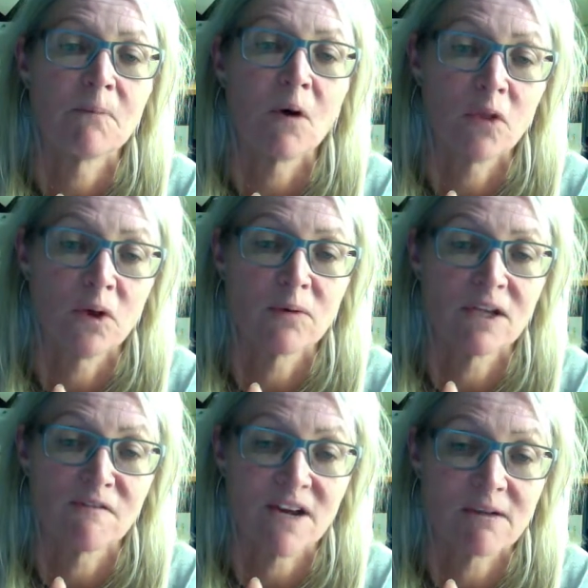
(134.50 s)
Although
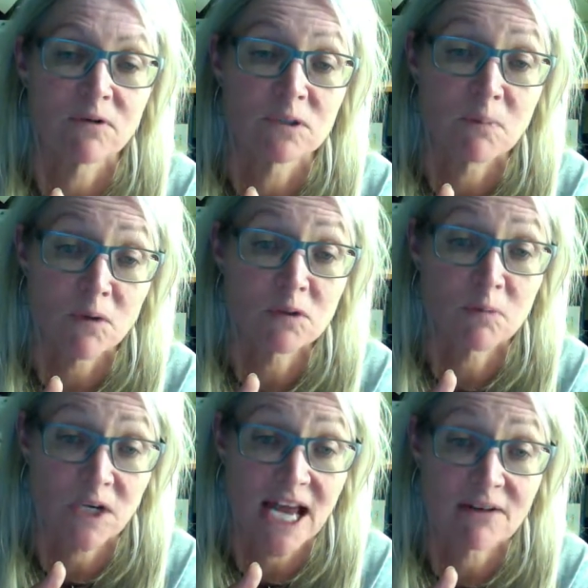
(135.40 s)
the effect was most
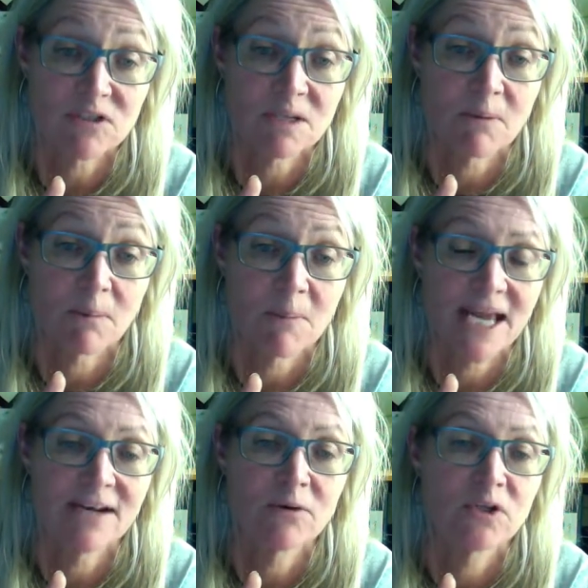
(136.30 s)
pronounced among
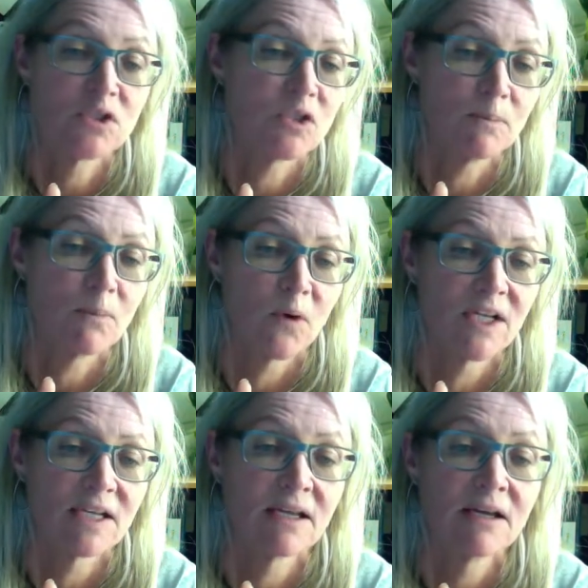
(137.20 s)
men who consume more
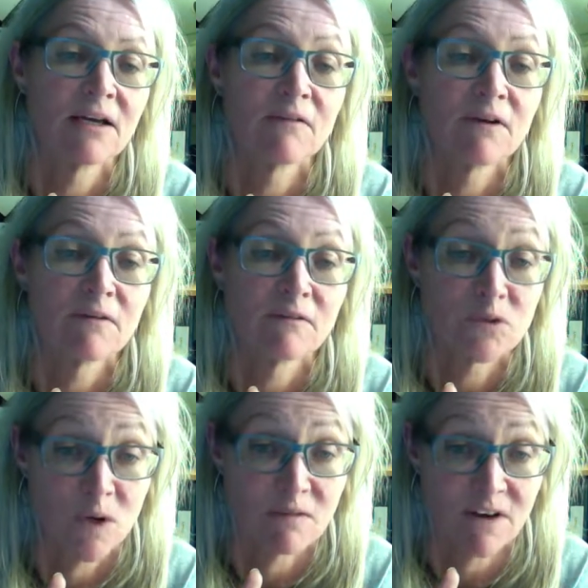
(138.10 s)
than
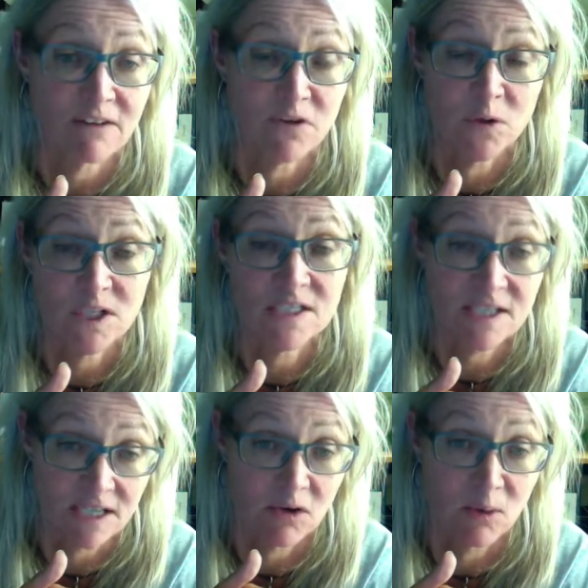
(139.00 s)
25
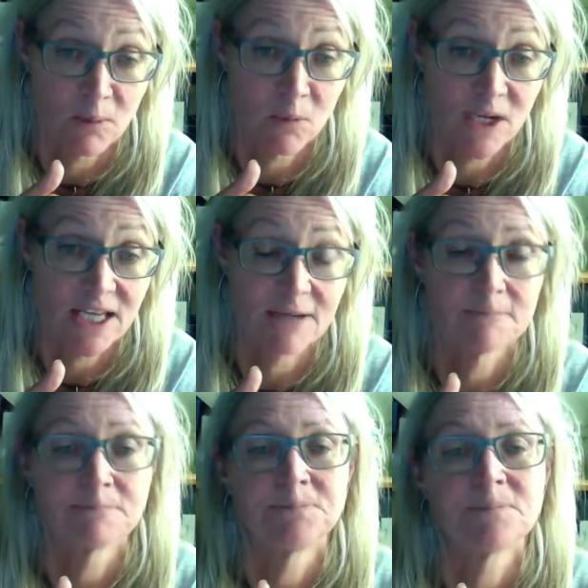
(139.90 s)
units in a normal week.
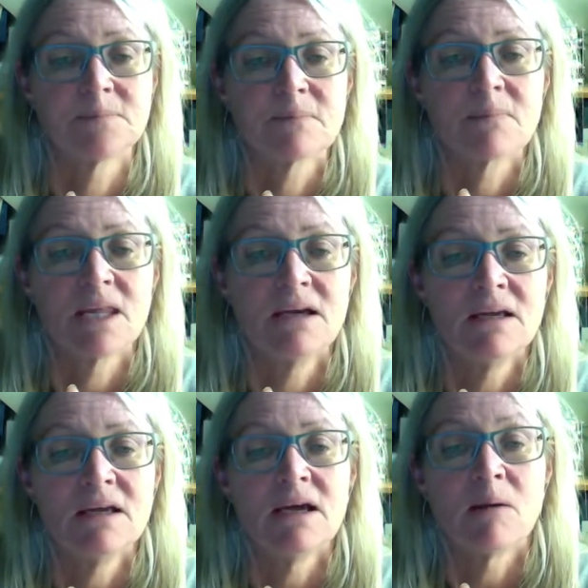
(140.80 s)

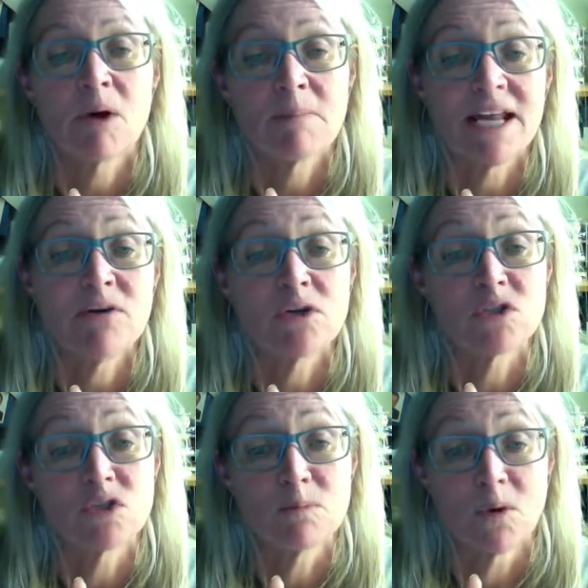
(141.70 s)
Among men who
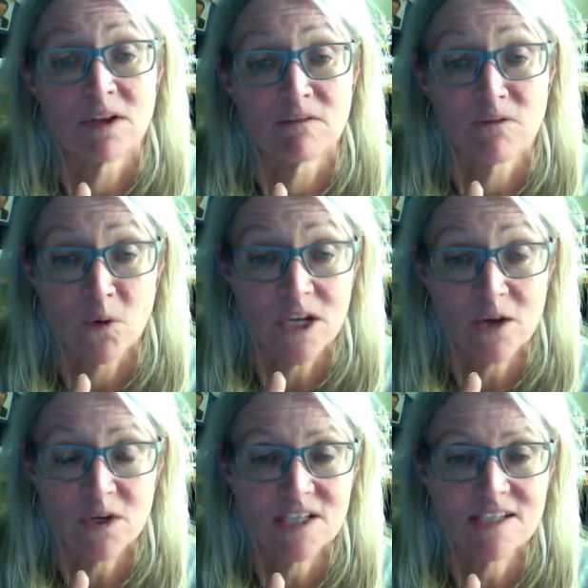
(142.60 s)
consume more than 40
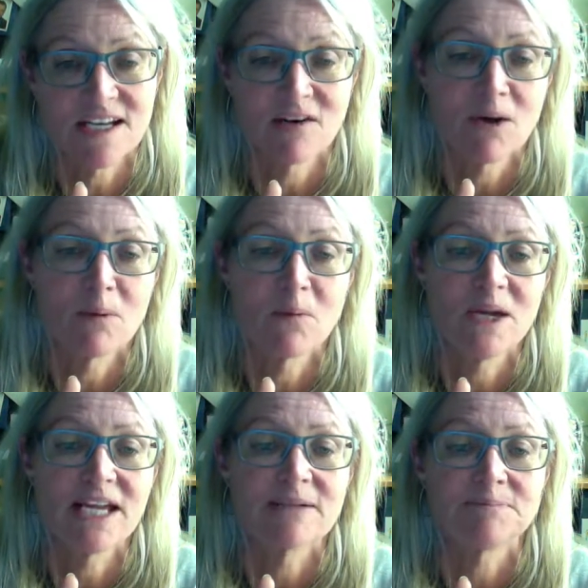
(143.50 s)
units in a normal
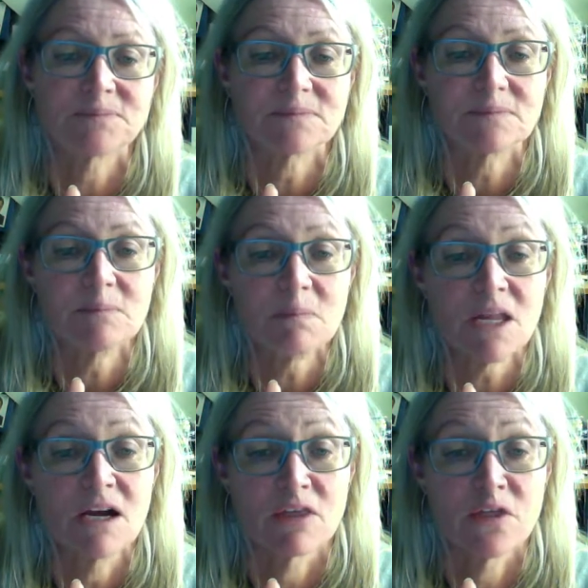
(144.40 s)
week,
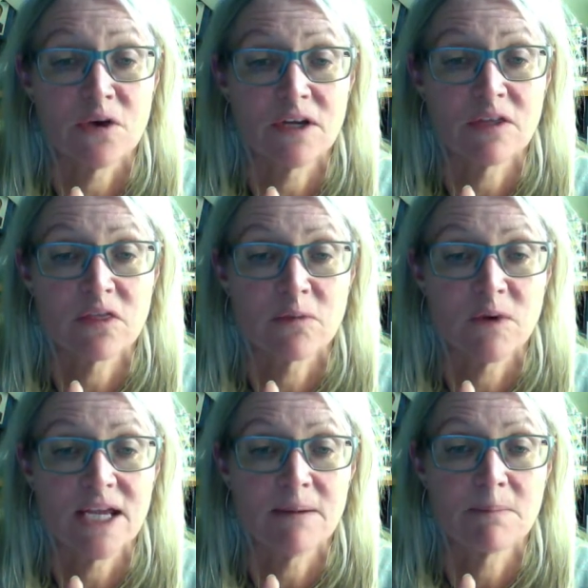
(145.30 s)
a
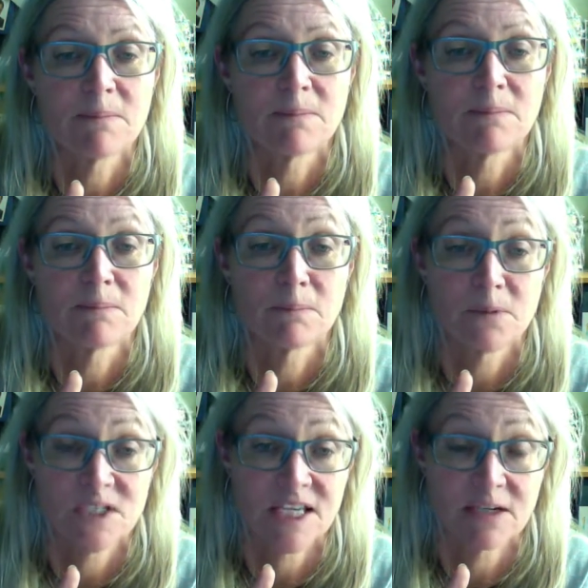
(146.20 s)
33%
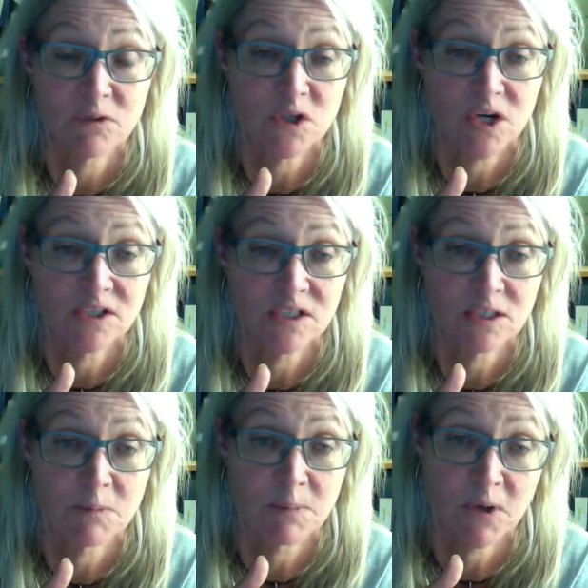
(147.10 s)
reduction in
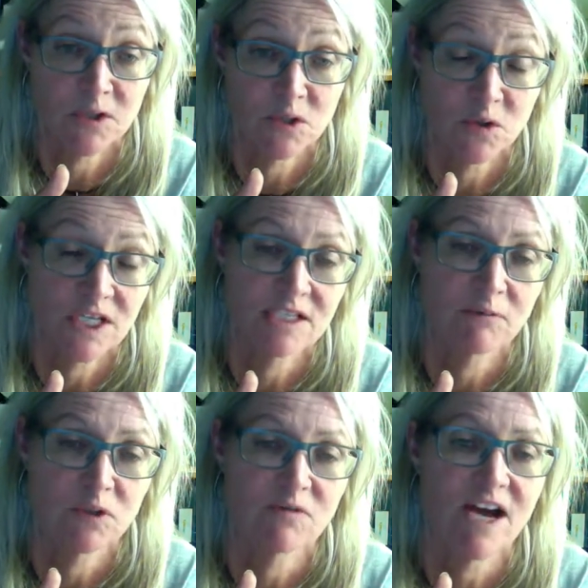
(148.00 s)
sperm concentration
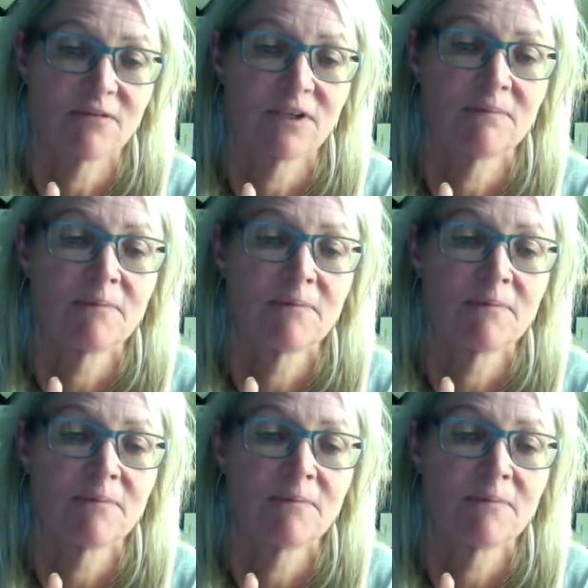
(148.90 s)
was found.